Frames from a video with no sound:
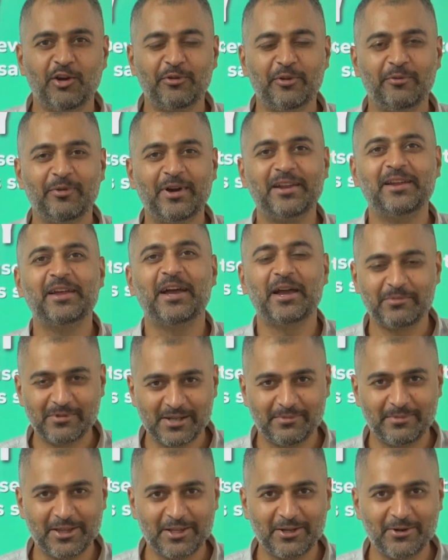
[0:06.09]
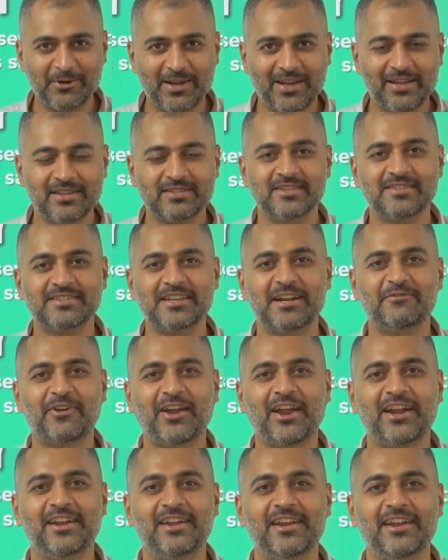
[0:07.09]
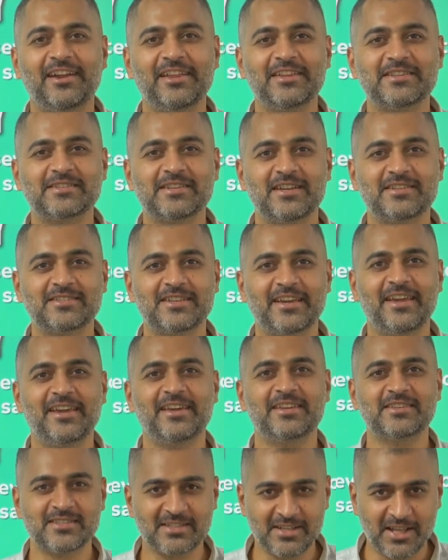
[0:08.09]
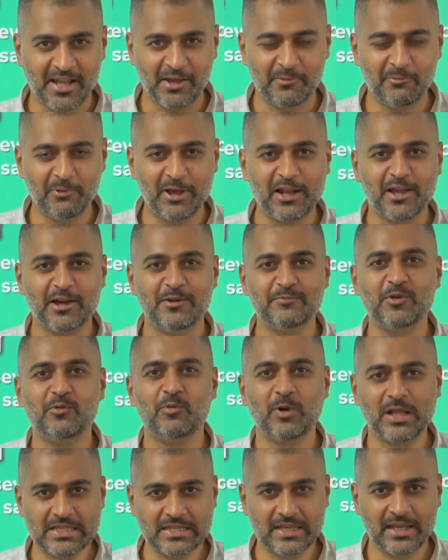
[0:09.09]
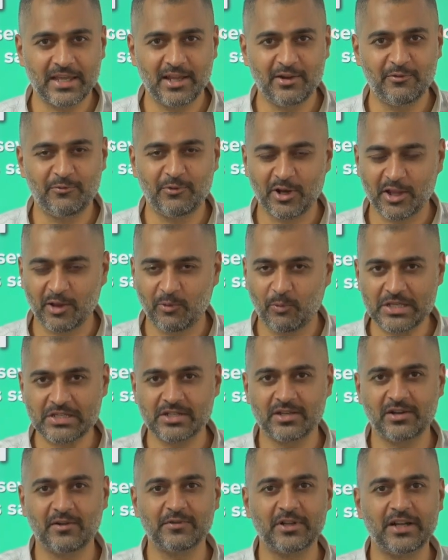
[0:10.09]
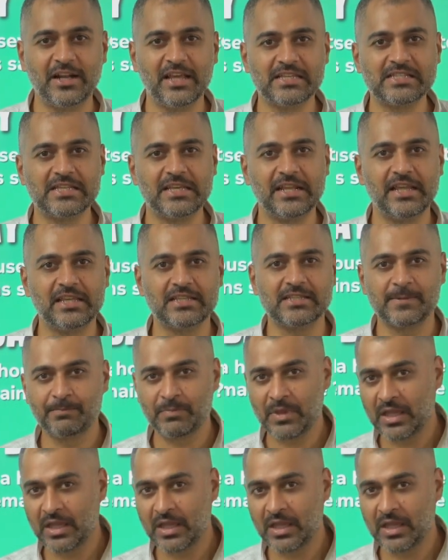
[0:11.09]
everyone, I am Shamanth Gowda, C SAT faculty at Insights I A S. I welcome you once again for the question of the day series.